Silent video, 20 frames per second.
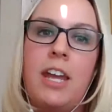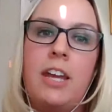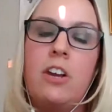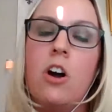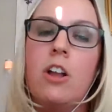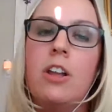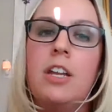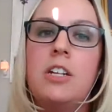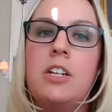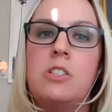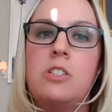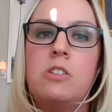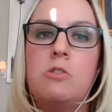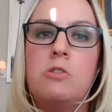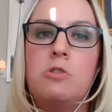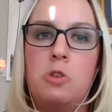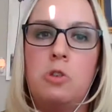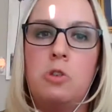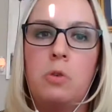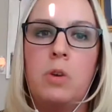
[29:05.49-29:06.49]
and they call it a
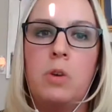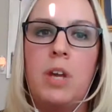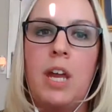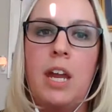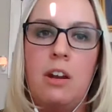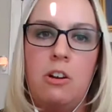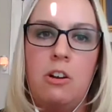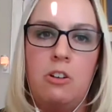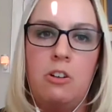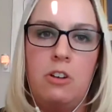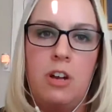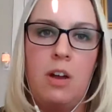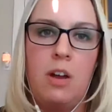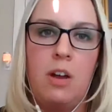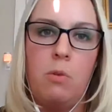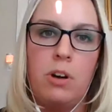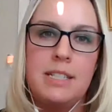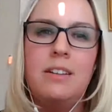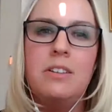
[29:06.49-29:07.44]
social care network.